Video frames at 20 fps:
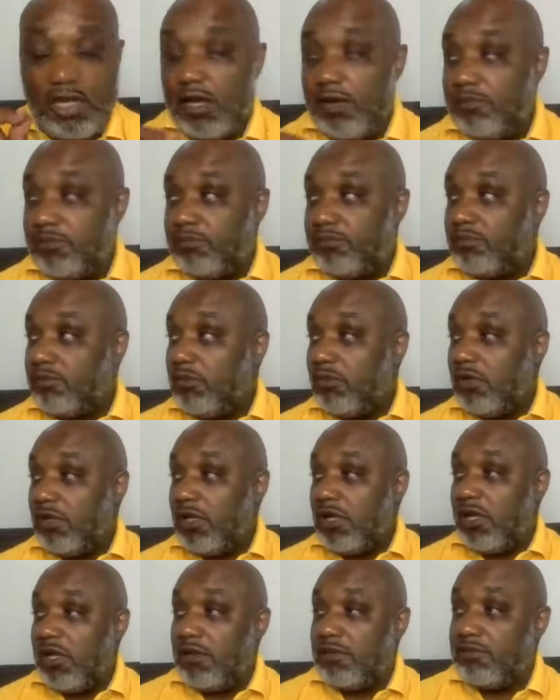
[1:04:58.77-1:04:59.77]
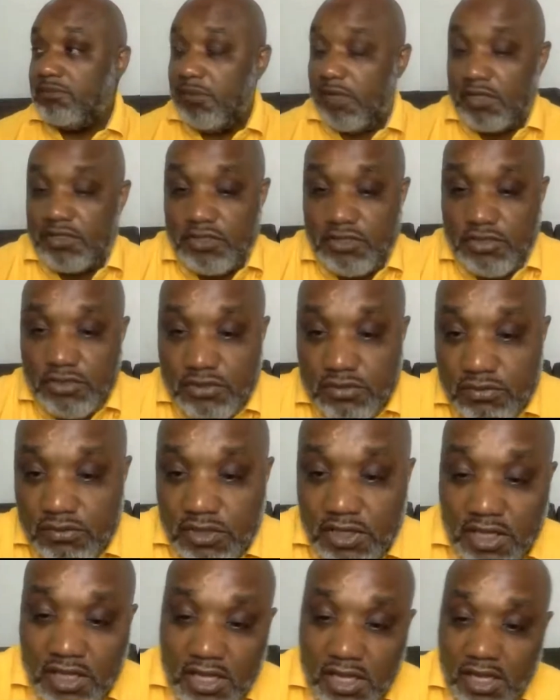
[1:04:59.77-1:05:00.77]
a uh, um, past,
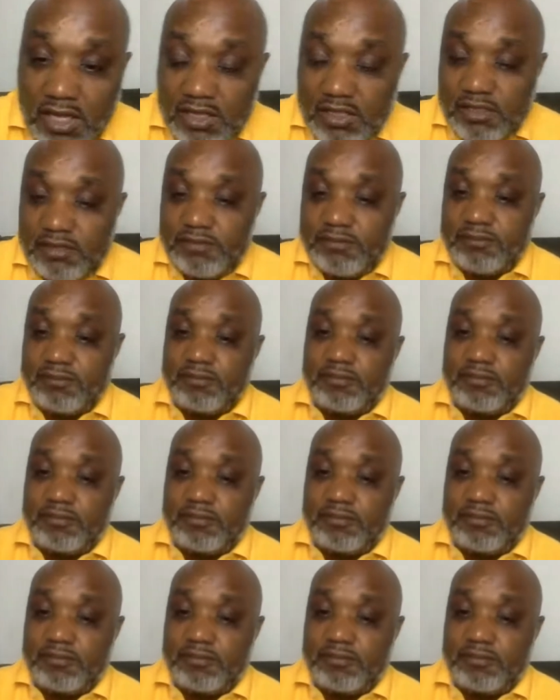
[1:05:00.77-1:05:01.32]
what they call it